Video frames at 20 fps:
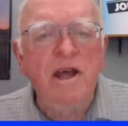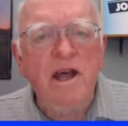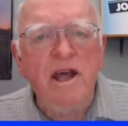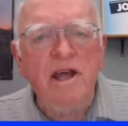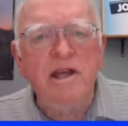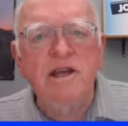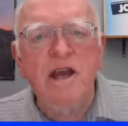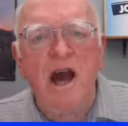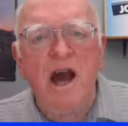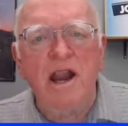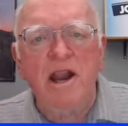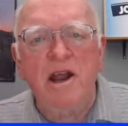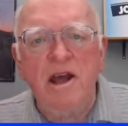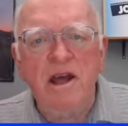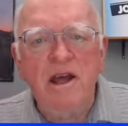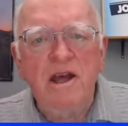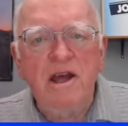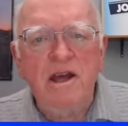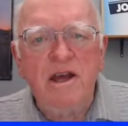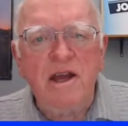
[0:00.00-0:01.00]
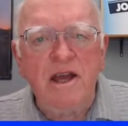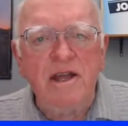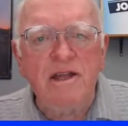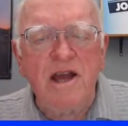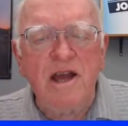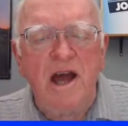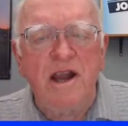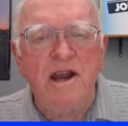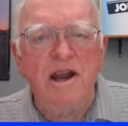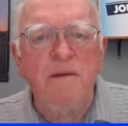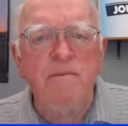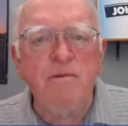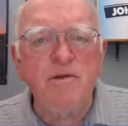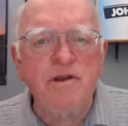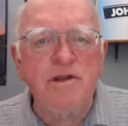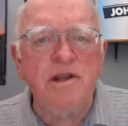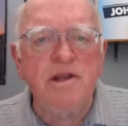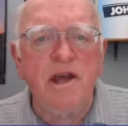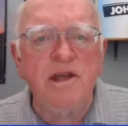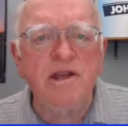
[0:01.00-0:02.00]
He's got an Upper
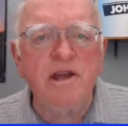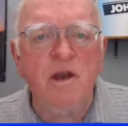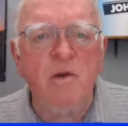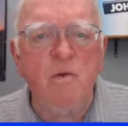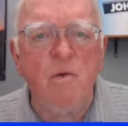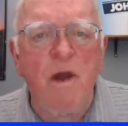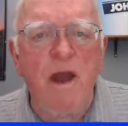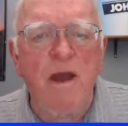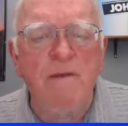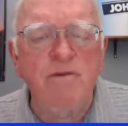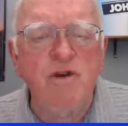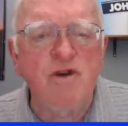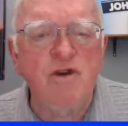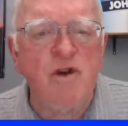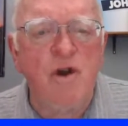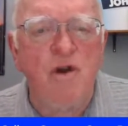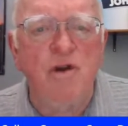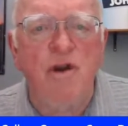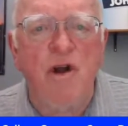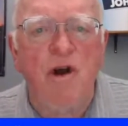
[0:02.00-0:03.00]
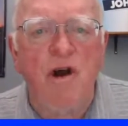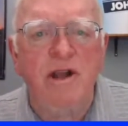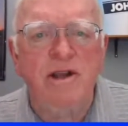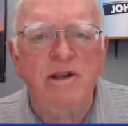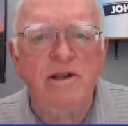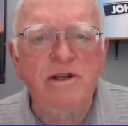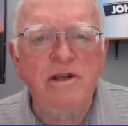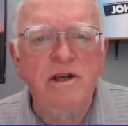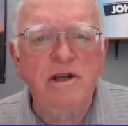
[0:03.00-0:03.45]
Sandusky Rams shirt on."